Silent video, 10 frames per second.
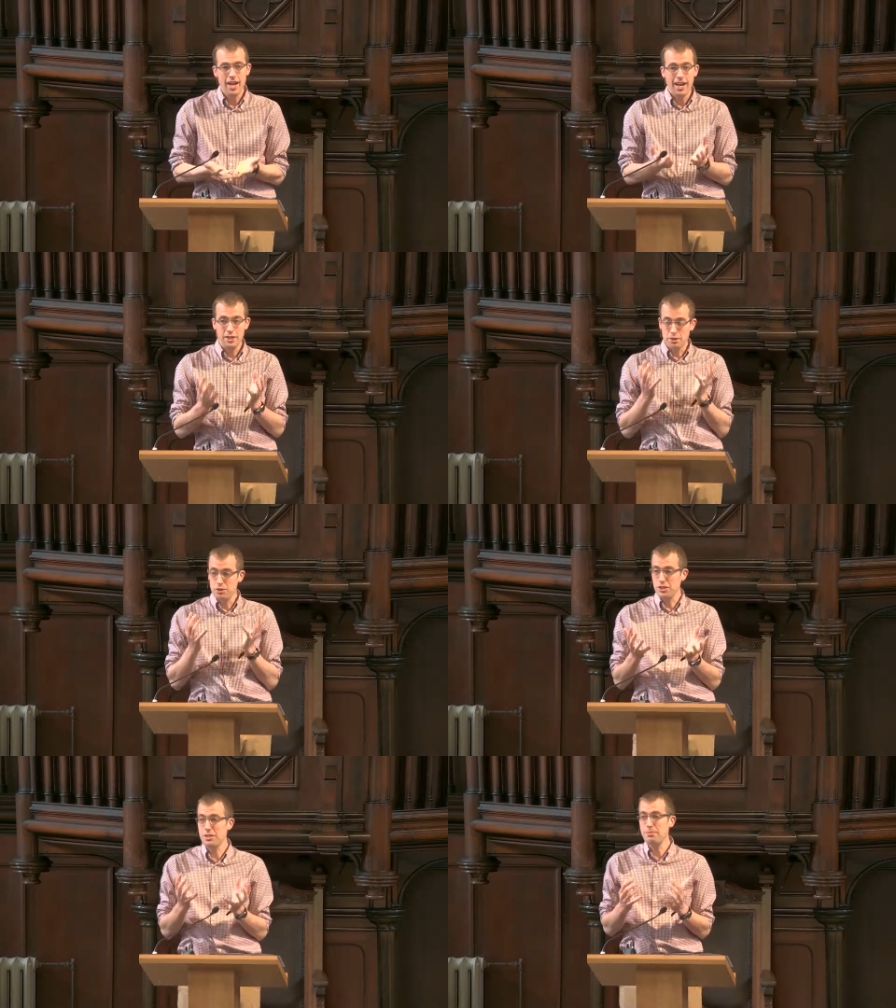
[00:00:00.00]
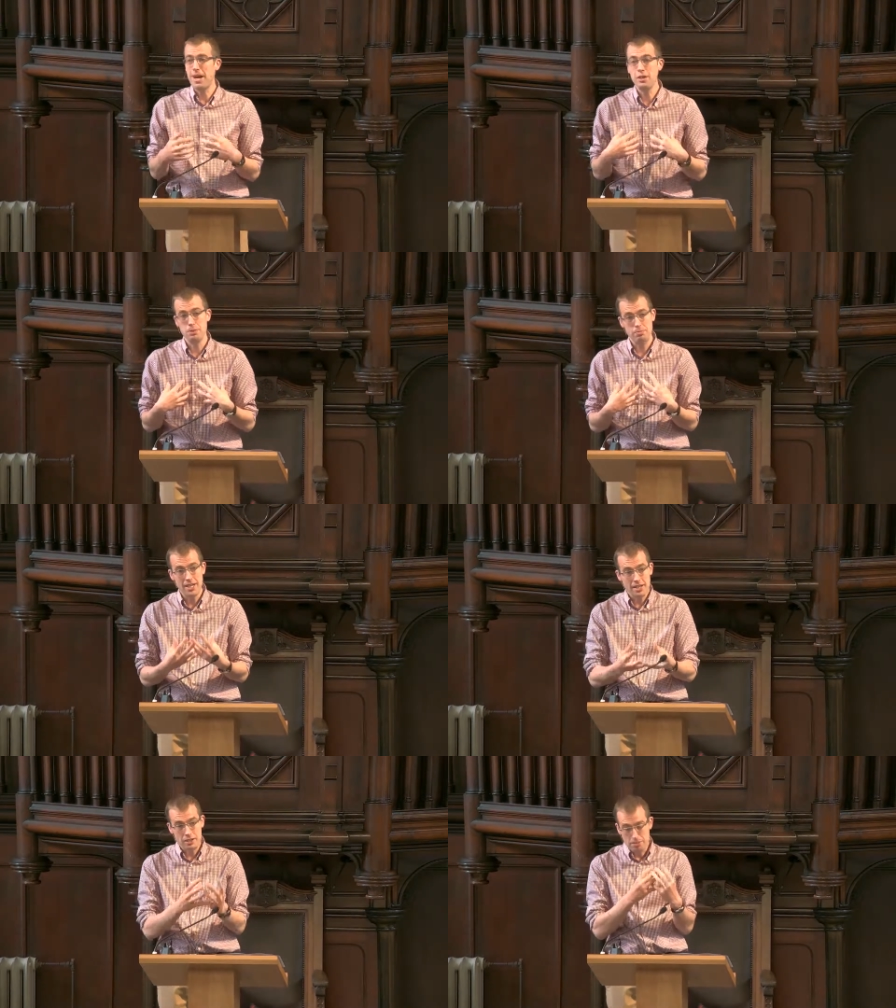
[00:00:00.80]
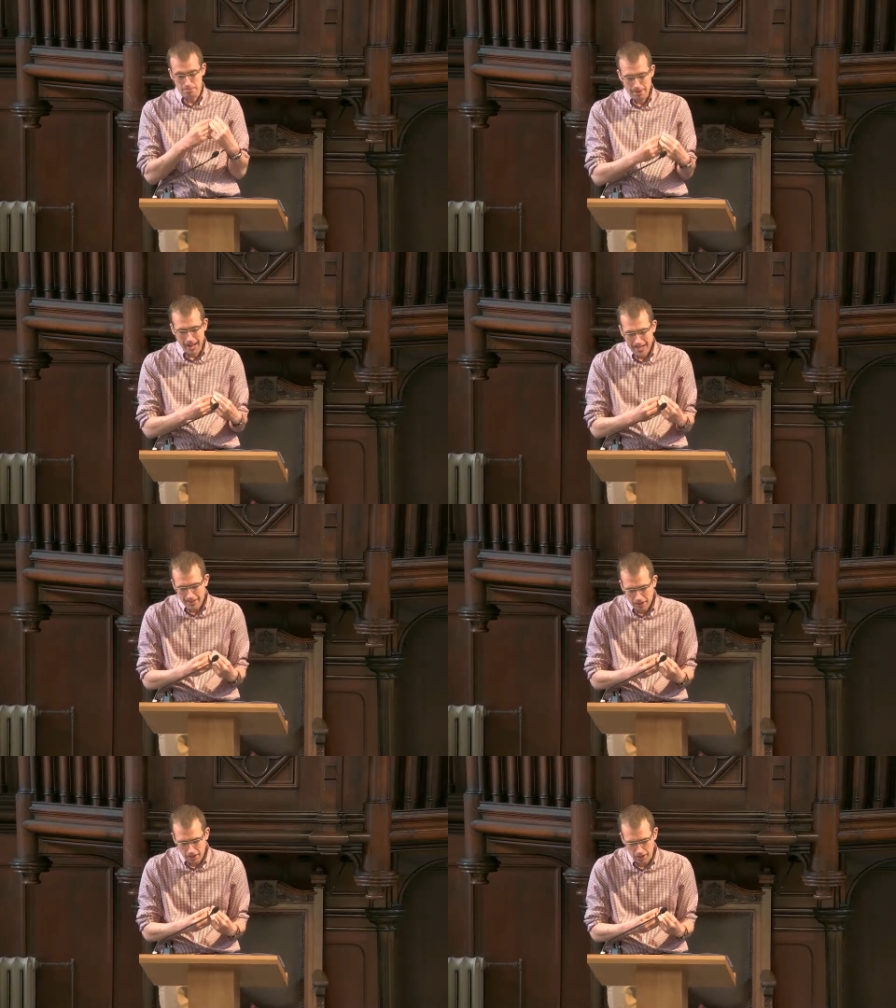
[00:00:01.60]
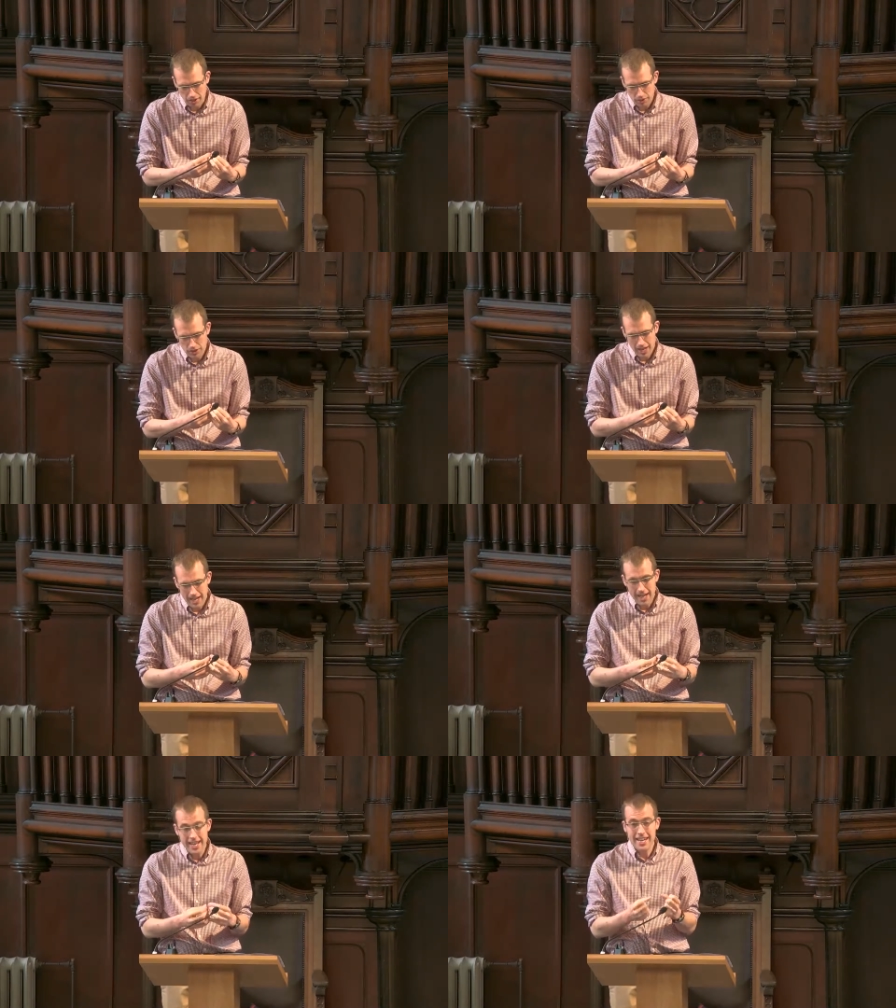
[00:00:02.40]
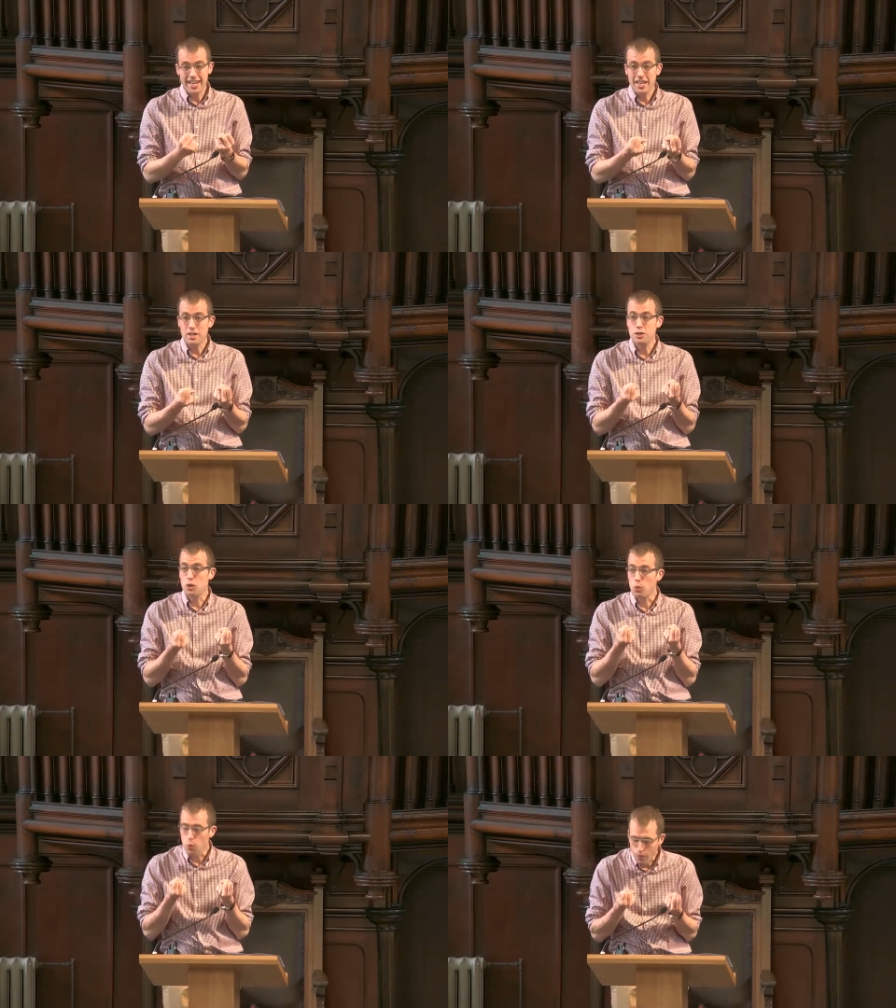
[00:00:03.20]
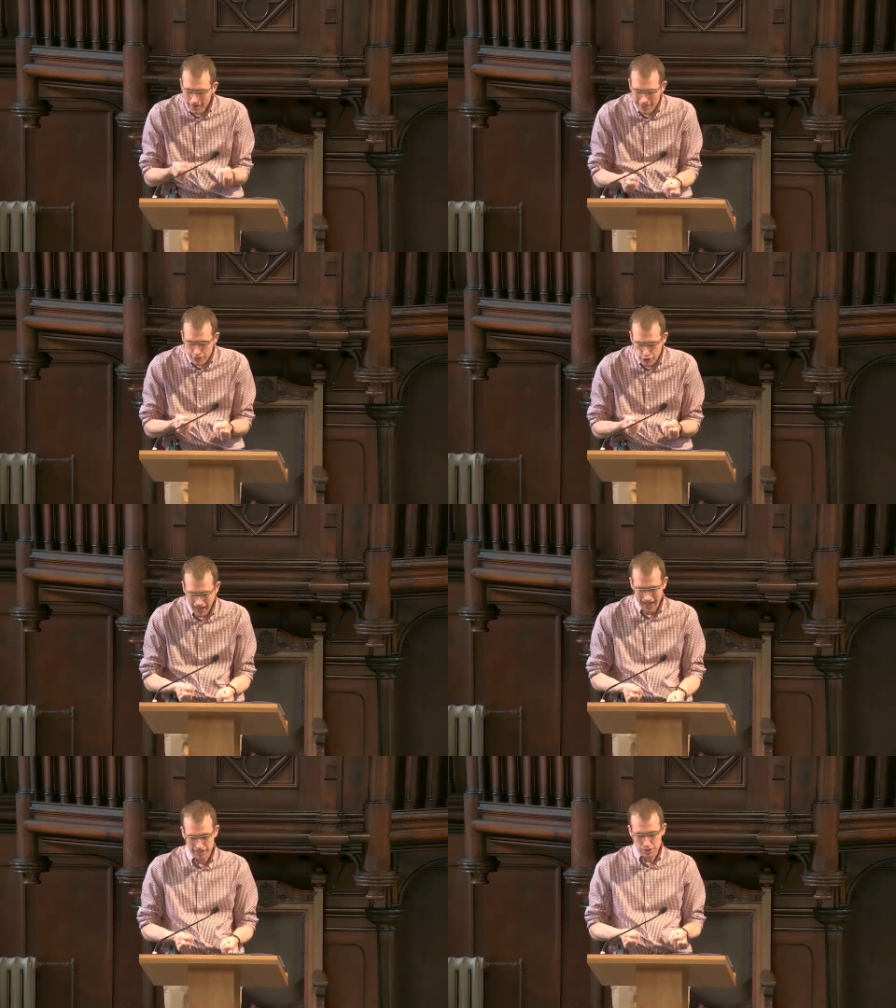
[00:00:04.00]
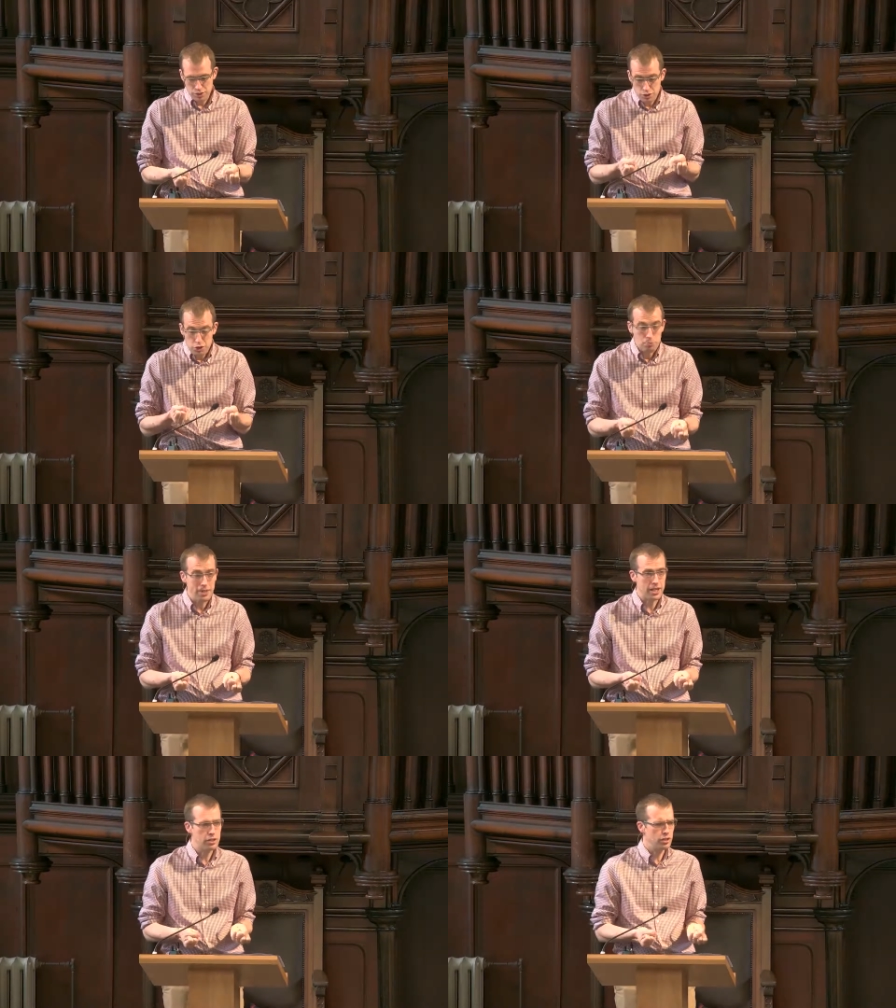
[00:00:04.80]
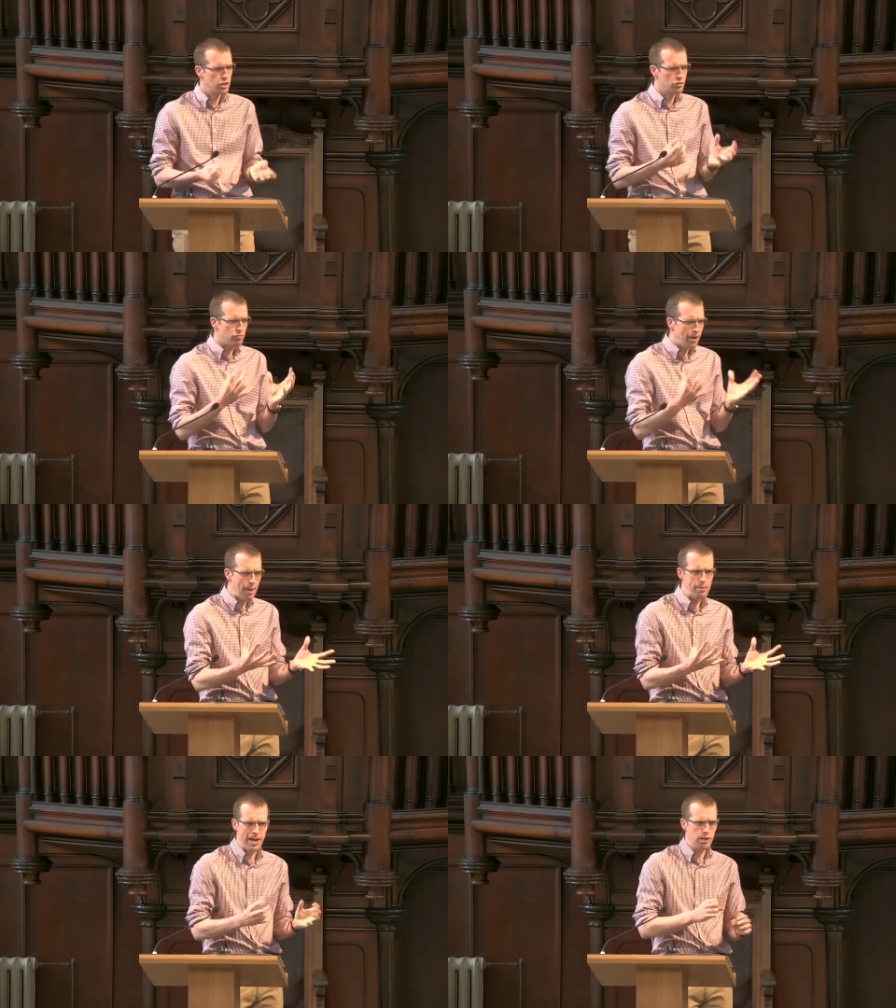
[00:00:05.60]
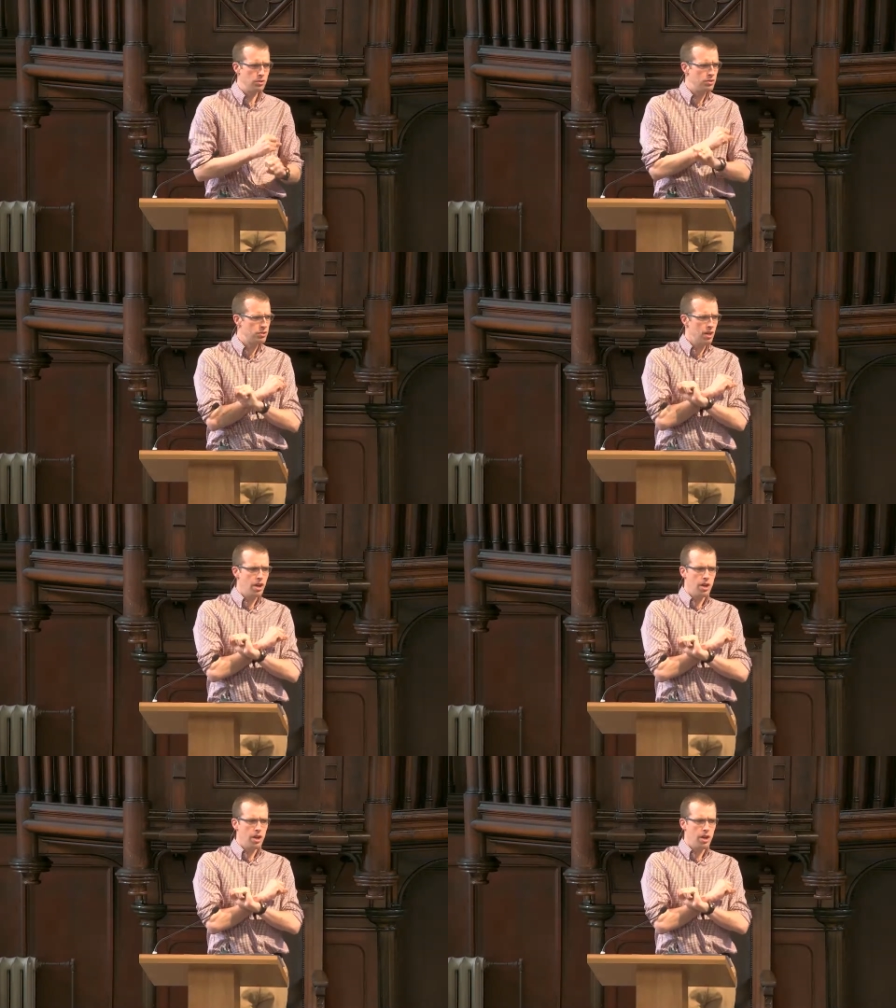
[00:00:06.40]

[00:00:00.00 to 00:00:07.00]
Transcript: And so just imagine being this man in the crowd. Here is your one chance to speak to this rabbi who's